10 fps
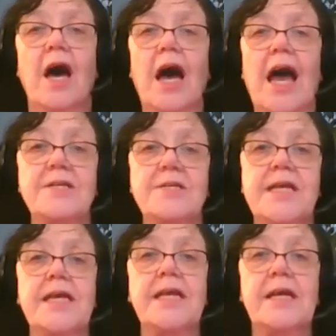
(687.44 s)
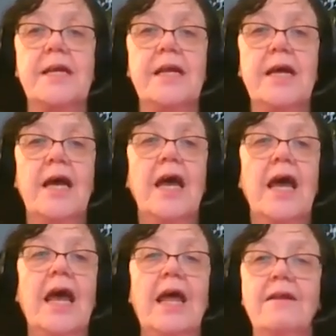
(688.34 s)
as needed.
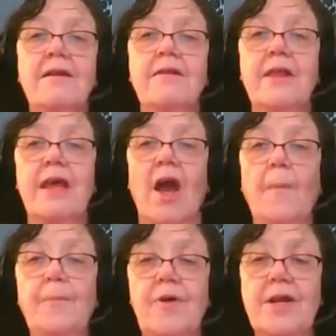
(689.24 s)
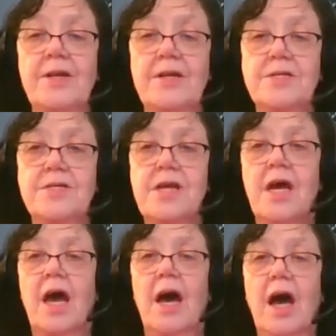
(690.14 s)
And the operators
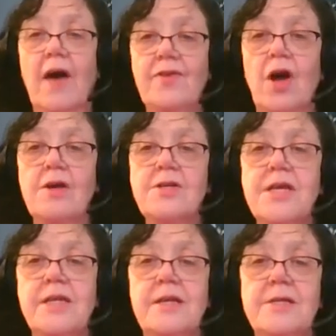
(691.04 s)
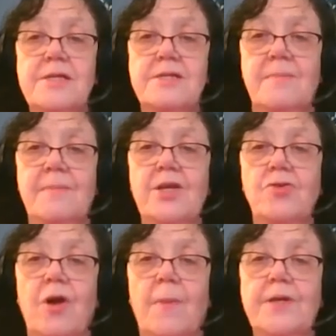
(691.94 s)
have long seen this as a
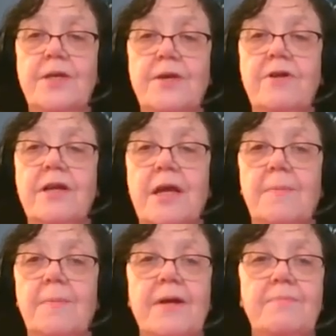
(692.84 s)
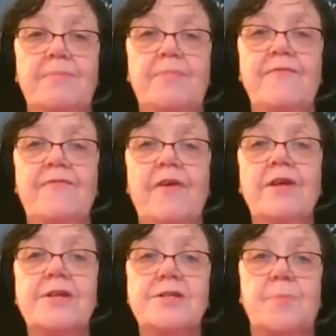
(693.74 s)
major opportunity, but been
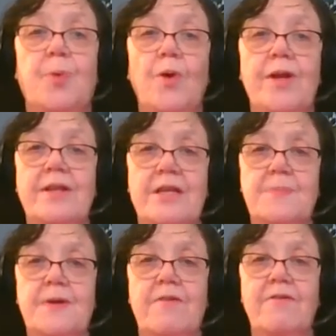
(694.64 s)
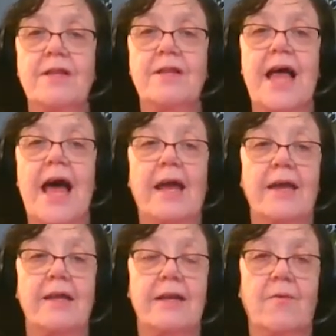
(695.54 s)
very disappointed. There's been a real lag
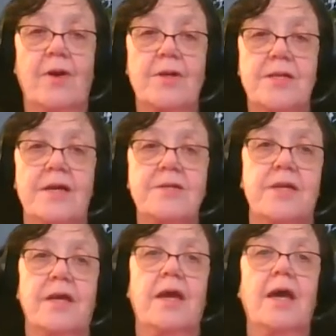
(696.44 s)
in network slicing.